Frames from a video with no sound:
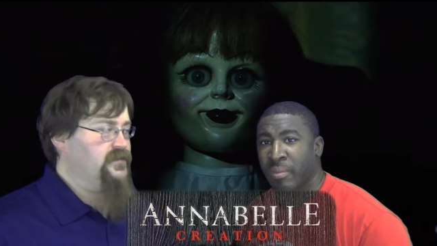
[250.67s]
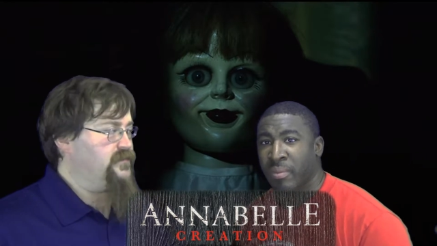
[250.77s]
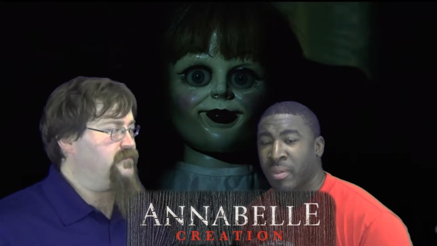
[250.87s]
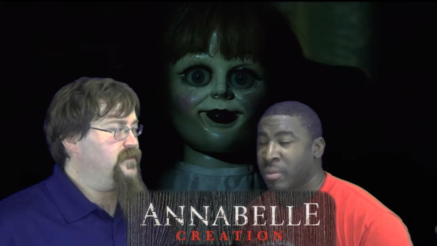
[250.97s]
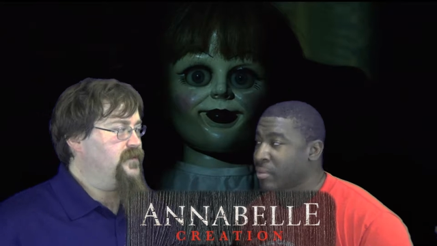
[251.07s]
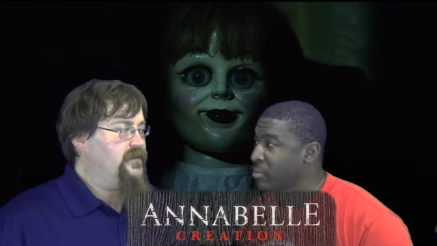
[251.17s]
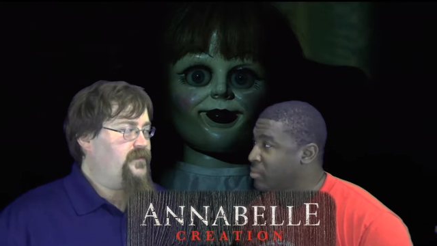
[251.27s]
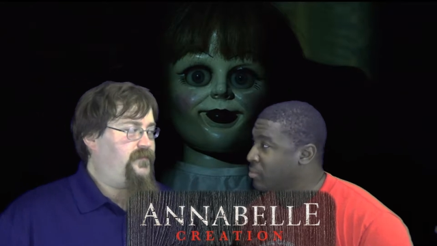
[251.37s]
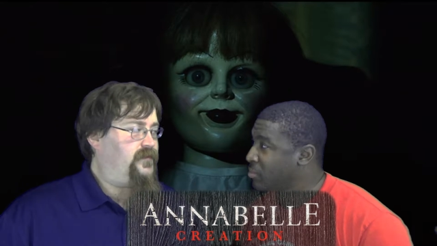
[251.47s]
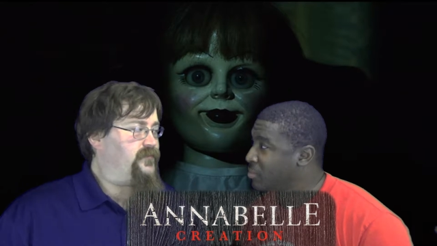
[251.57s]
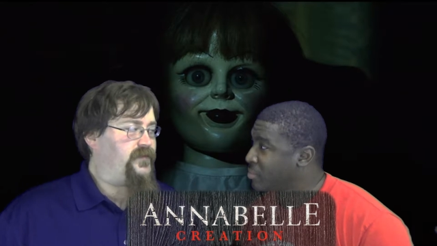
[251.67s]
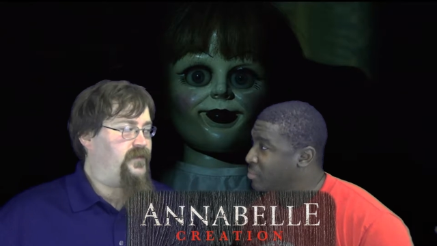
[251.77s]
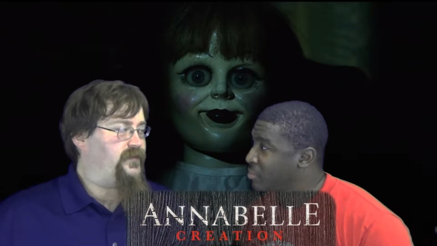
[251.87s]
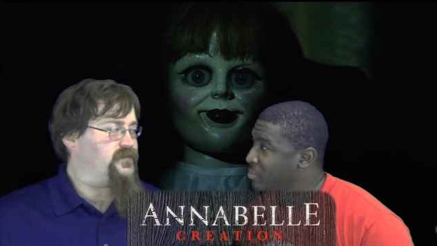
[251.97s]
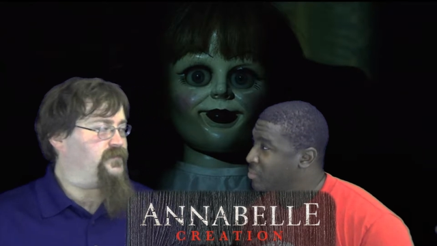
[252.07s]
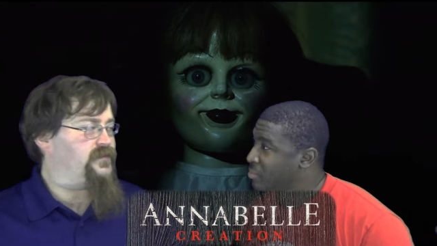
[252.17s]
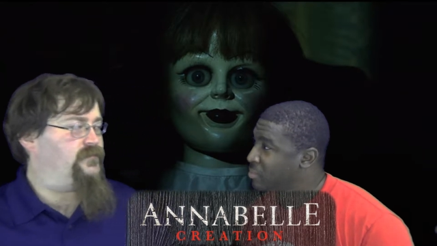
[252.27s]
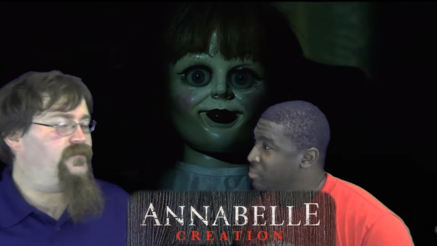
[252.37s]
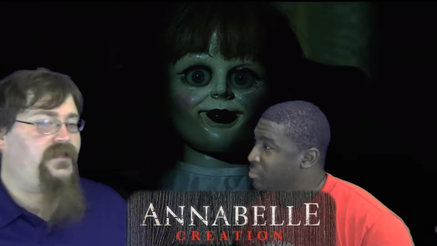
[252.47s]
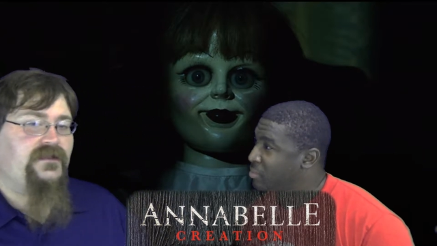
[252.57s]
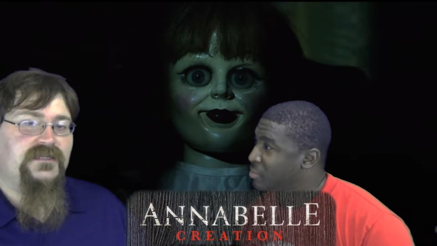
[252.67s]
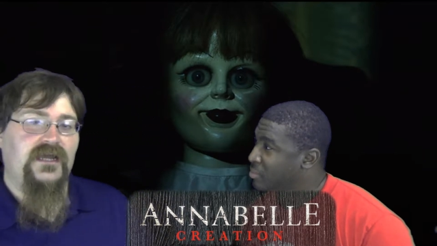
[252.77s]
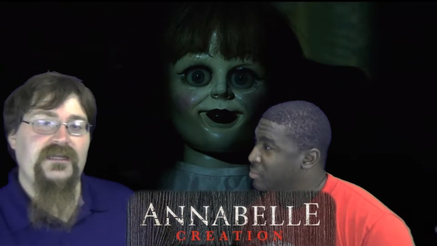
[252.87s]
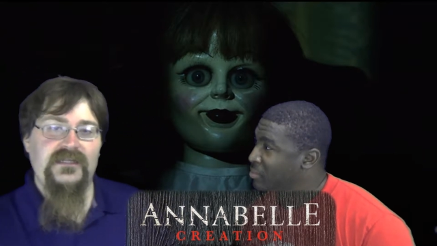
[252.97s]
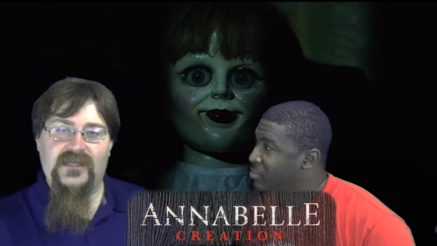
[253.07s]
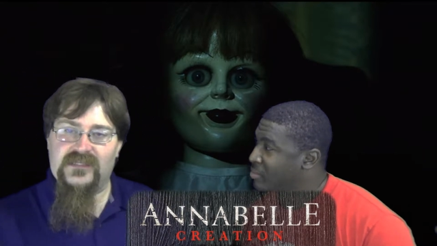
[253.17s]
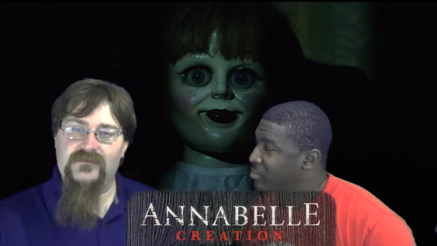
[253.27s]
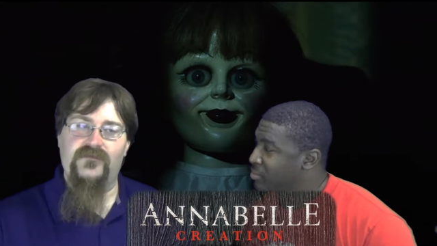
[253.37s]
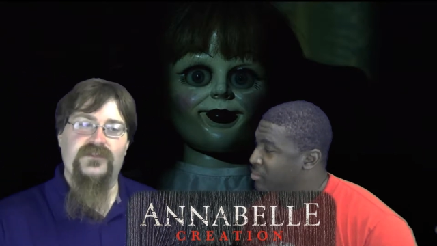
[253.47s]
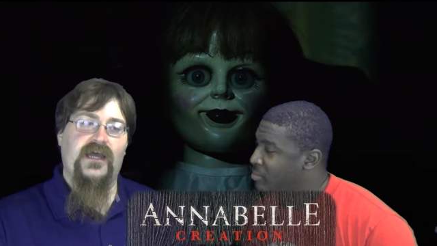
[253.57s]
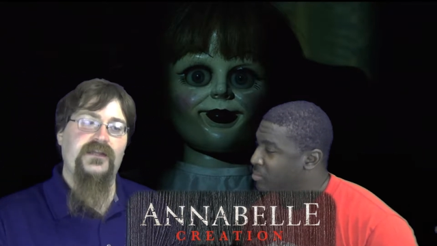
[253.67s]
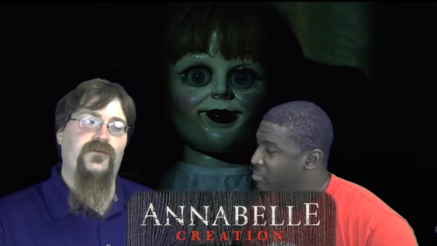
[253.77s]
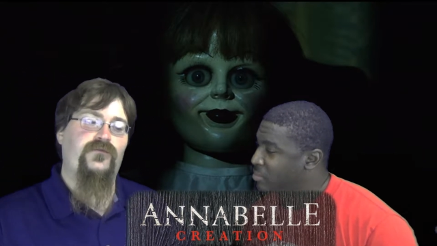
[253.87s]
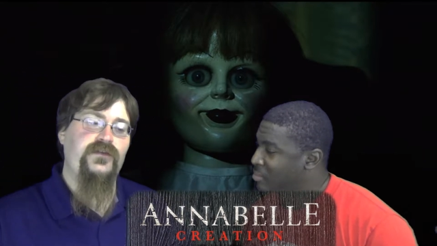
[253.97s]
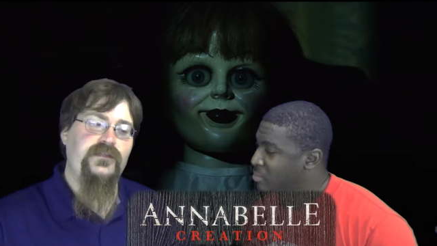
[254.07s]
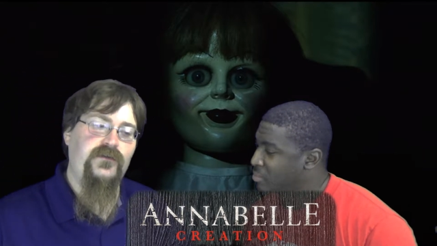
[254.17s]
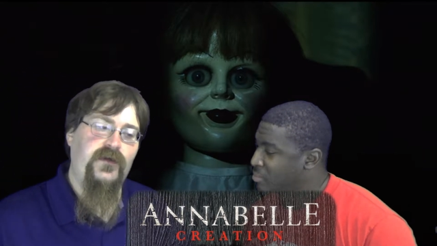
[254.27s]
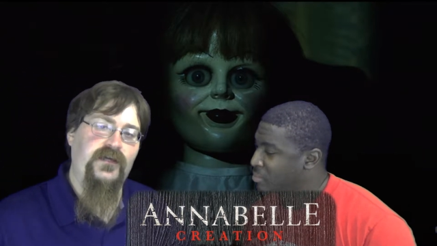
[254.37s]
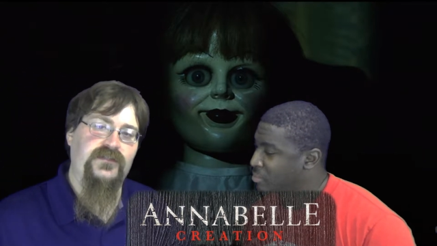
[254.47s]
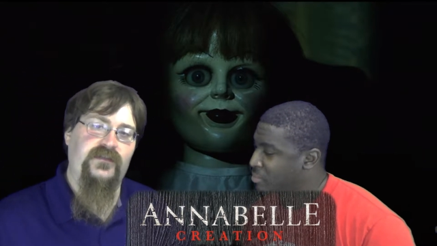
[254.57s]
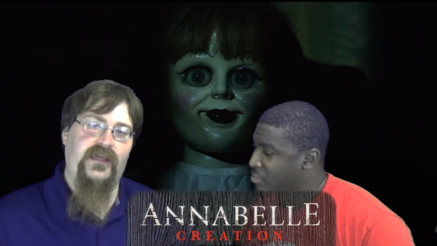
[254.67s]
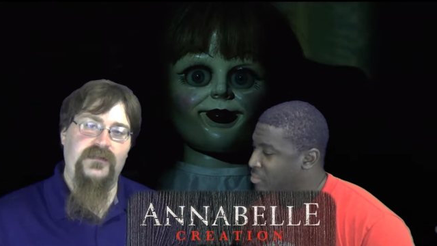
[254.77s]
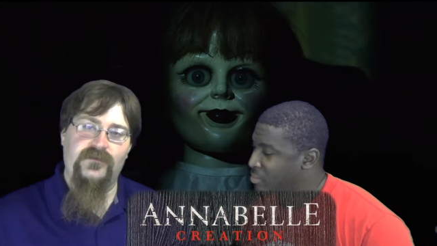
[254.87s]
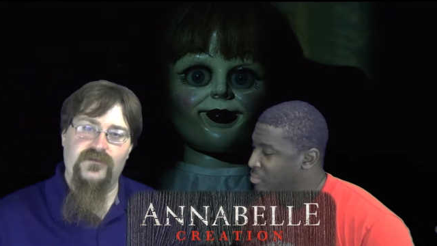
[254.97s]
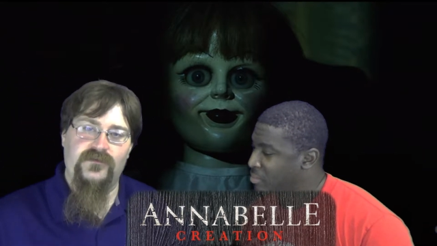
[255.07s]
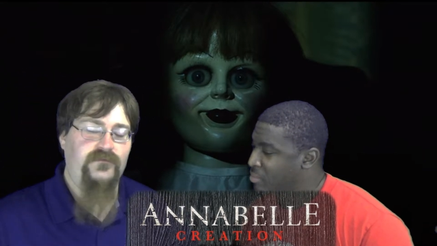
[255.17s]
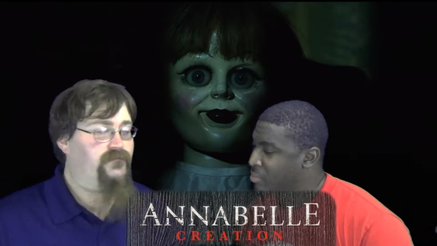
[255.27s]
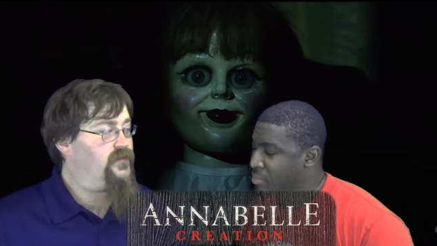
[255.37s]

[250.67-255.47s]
Speaker 1: So overall, I thought it was a really good movie, and it tied in at the end of the movie tied in really well to the Annabelle